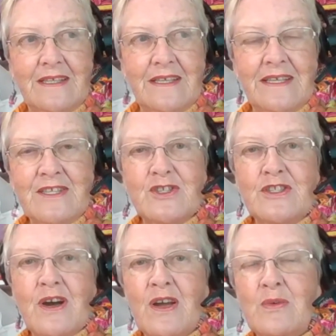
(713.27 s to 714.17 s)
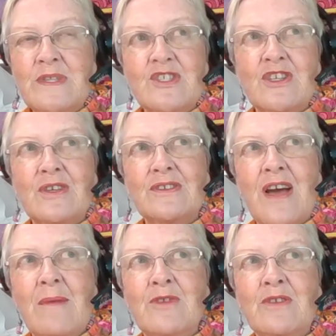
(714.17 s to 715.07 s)
And as you know, I always joke
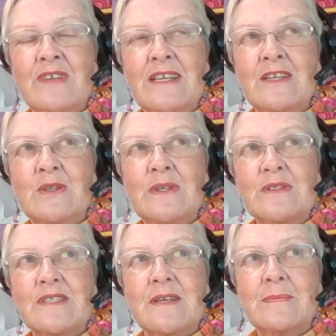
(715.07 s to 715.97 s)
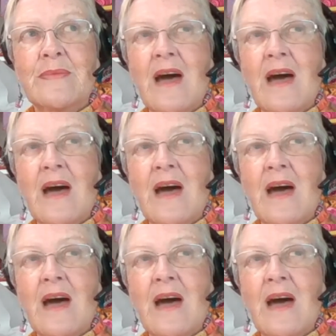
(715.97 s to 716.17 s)
that I'm not really a quilter, but